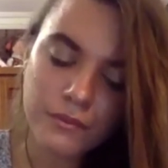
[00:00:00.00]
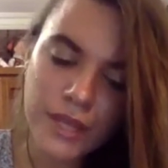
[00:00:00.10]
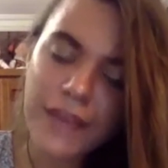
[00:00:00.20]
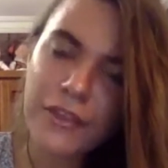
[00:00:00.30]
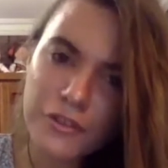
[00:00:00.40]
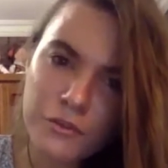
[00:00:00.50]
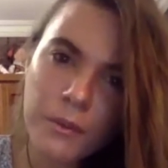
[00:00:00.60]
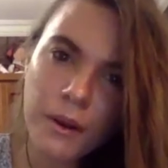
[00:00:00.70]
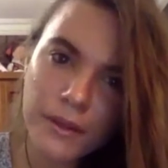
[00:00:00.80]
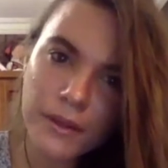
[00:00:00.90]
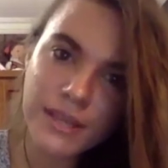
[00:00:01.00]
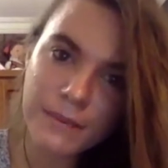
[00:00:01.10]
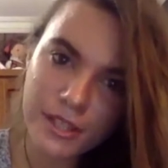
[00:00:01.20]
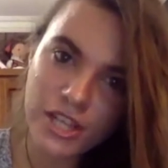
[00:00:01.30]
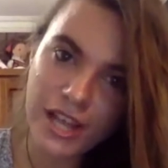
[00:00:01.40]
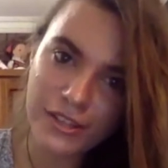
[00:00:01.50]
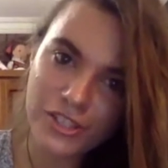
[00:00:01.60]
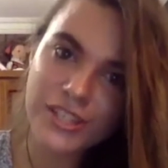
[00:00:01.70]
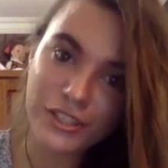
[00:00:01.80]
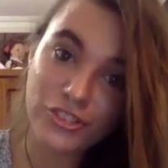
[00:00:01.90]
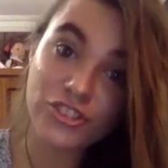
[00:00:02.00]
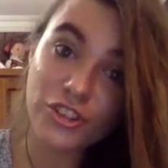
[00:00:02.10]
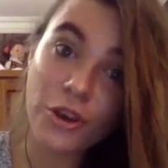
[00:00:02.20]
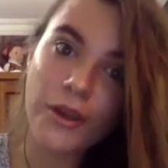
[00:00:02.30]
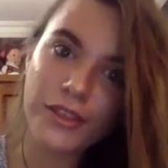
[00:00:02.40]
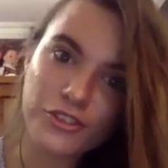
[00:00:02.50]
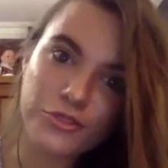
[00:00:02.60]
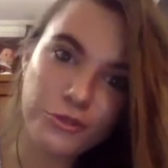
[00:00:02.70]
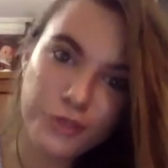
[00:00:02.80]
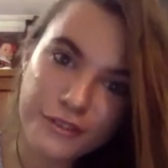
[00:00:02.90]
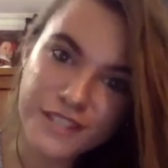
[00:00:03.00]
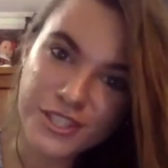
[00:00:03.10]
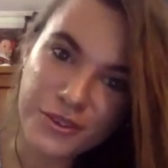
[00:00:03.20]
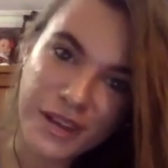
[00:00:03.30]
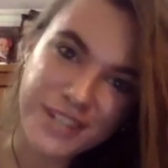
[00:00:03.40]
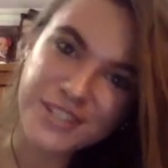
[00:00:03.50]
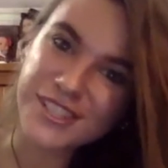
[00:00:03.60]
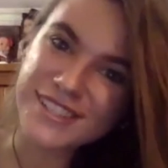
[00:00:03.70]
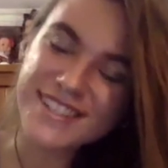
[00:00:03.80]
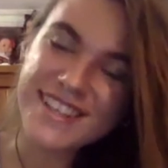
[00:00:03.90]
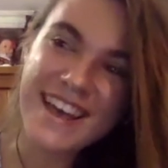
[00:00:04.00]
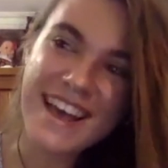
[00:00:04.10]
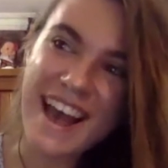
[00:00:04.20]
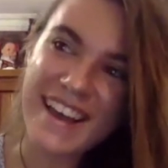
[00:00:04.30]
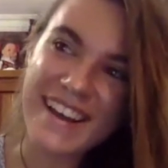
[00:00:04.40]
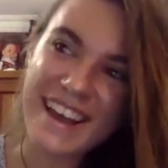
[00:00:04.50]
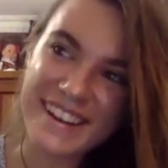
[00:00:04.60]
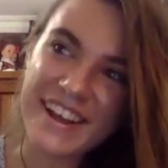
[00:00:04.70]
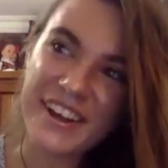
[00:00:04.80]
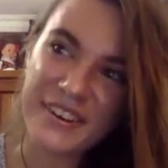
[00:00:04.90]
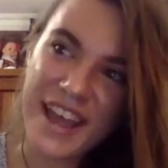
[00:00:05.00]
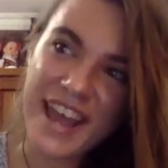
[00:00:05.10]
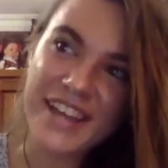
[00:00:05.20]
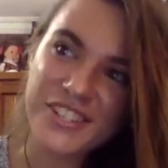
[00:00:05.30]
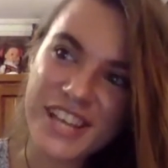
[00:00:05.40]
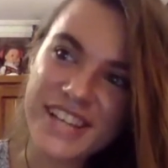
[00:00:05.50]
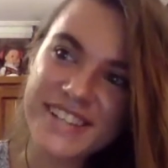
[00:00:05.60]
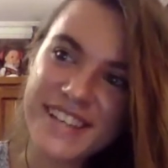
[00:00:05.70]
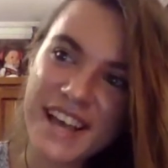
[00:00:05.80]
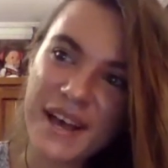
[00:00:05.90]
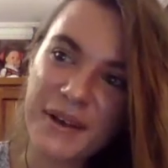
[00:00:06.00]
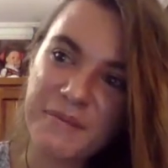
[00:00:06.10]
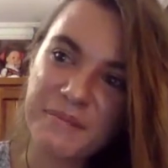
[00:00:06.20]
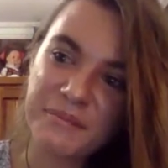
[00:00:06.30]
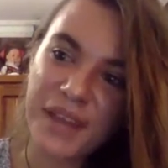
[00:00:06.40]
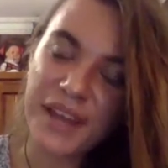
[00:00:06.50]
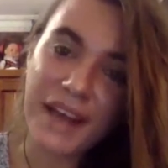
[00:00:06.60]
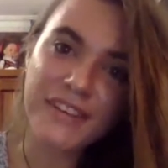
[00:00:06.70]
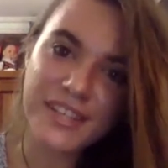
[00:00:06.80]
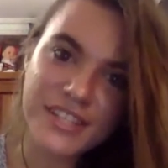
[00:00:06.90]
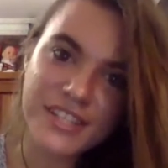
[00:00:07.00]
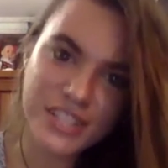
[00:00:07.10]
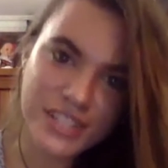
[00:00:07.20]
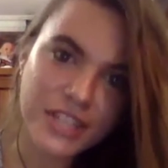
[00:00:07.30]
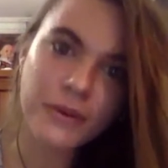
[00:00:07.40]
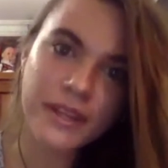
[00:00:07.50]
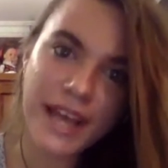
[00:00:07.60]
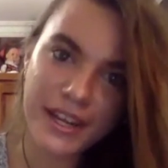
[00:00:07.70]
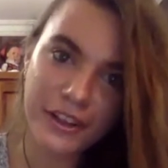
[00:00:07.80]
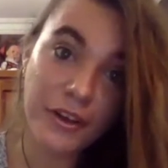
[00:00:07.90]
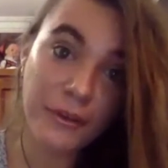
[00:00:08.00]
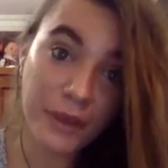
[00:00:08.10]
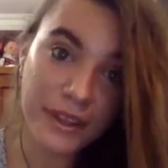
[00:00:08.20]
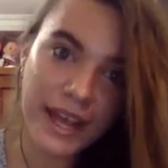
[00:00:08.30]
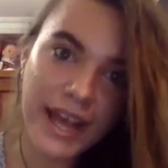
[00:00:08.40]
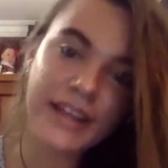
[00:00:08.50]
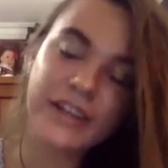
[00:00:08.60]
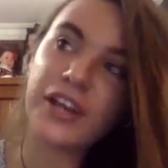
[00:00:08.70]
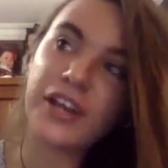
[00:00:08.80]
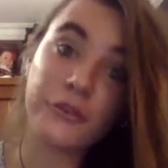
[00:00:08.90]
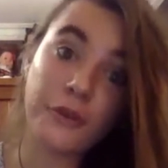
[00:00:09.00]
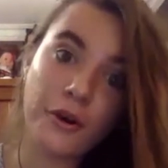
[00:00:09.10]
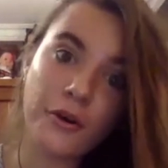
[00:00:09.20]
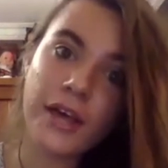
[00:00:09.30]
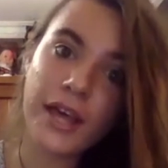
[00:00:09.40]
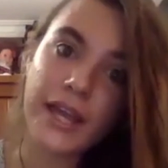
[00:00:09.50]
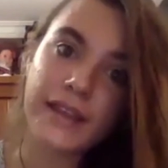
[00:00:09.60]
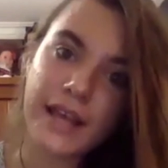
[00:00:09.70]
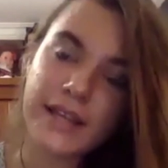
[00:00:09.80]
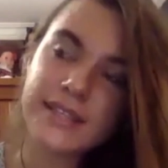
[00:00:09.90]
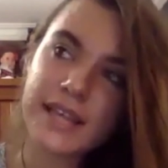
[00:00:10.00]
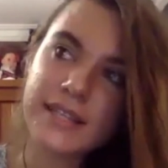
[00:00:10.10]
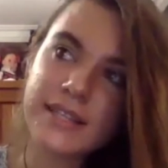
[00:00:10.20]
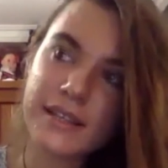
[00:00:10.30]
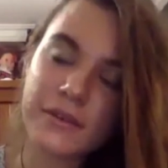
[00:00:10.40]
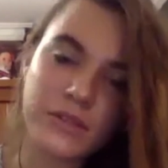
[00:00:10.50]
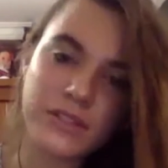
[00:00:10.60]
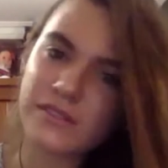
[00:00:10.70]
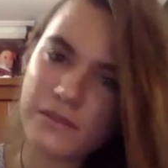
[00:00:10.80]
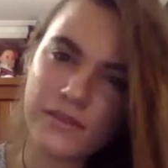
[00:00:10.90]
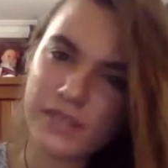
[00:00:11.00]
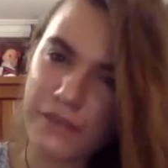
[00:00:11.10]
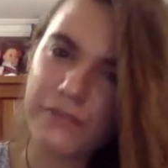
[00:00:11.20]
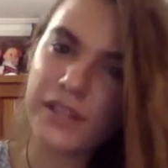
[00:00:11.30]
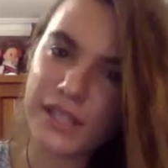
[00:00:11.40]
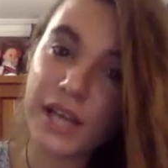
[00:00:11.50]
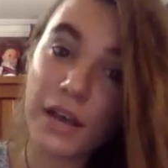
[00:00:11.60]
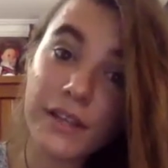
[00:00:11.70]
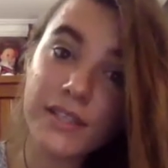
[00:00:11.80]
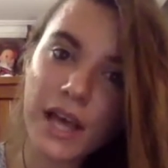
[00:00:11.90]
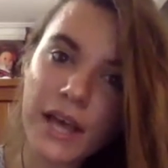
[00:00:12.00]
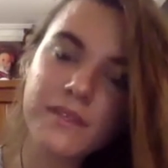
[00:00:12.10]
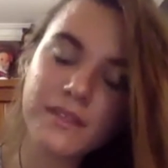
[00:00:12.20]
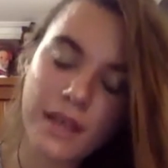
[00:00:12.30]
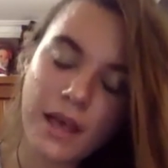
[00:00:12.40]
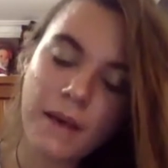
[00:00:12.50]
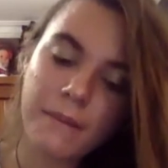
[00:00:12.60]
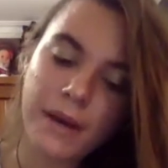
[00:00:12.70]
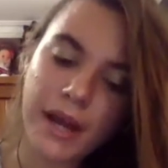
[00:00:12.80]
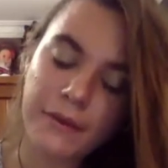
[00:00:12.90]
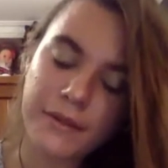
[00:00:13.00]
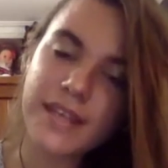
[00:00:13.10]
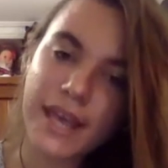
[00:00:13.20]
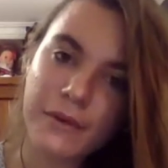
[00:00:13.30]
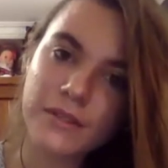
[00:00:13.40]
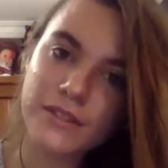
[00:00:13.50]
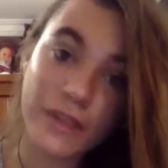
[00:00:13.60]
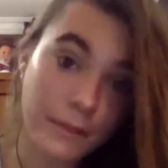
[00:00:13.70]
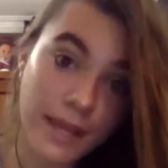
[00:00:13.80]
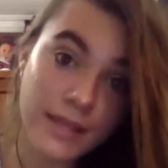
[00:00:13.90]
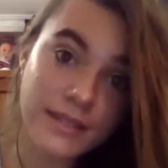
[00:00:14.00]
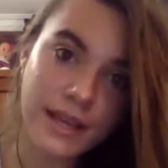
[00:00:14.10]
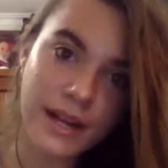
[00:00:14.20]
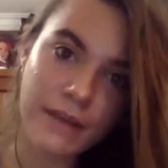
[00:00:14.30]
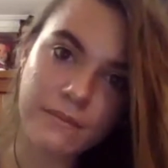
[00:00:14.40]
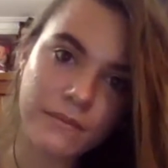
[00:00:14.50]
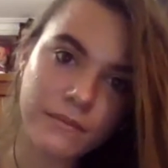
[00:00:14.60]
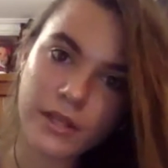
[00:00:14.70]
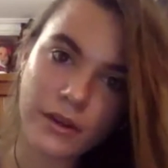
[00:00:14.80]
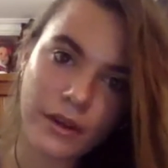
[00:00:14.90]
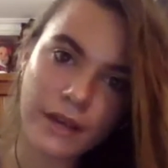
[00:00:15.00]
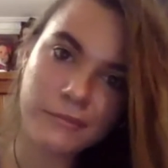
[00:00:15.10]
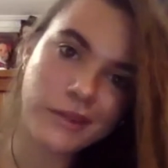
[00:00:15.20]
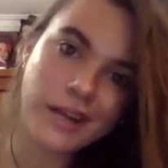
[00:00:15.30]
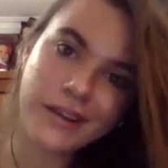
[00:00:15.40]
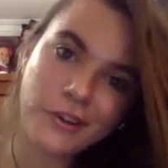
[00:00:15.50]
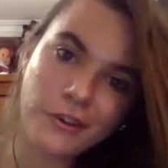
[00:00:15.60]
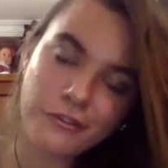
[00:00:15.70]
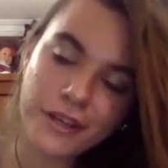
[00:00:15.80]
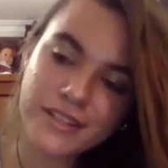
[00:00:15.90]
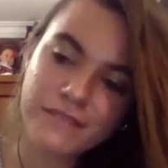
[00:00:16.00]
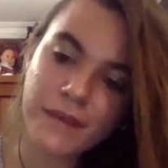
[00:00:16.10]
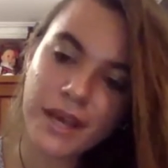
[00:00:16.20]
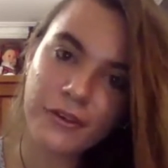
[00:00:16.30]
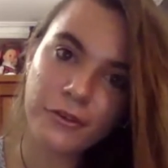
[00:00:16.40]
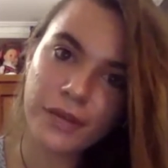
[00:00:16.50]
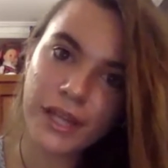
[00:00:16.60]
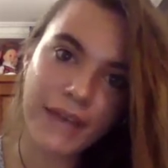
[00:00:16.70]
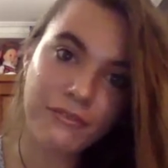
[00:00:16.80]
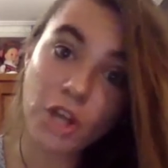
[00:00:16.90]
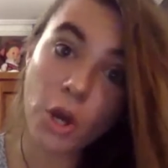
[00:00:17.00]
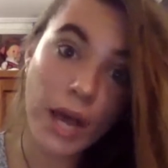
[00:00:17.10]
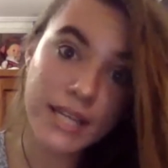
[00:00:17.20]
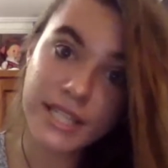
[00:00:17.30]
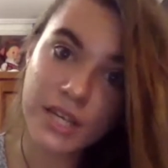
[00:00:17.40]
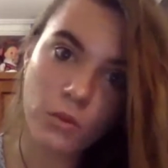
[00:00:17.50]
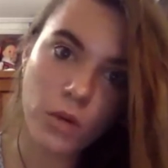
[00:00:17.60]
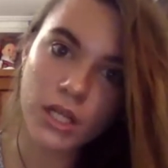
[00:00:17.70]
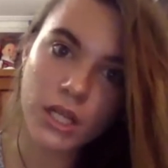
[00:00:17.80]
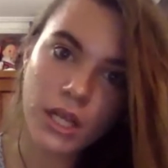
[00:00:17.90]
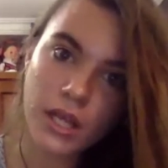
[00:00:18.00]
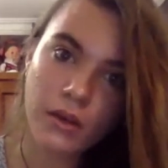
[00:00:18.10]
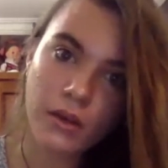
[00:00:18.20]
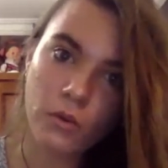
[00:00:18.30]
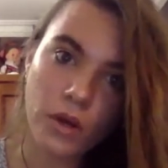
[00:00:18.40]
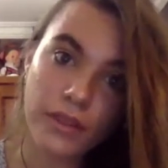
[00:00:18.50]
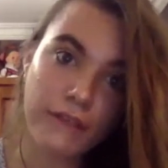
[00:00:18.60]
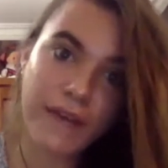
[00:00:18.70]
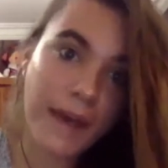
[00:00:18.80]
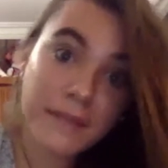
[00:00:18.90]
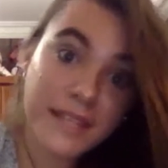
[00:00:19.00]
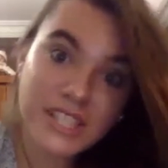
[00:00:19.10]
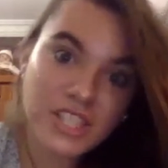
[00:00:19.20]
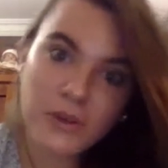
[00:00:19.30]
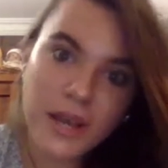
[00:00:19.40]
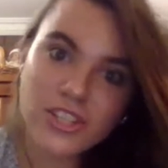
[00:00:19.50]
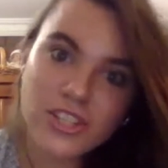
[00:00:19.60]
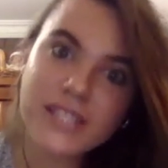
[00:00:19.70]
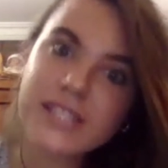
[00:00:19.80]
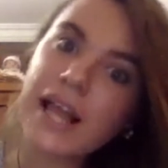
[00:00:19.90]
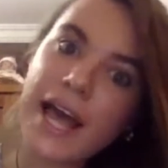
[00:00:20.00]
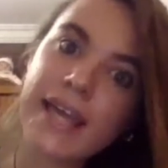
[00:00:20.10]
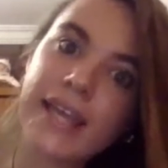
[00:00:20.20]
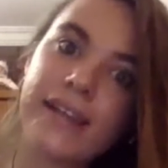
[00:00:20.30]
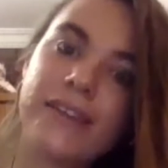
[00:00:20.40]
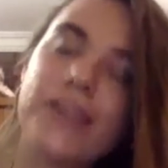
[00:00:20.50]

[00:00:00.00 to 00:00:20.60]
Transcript: those were probably some of the challenges, like just knowing the truth of situations at a younger age, and having to deal with that and learn with that and grow in that sense. It was definitely tough at times, but I would say it was for the best. And I know friends of mine who really have no idea what their family situation is like. And,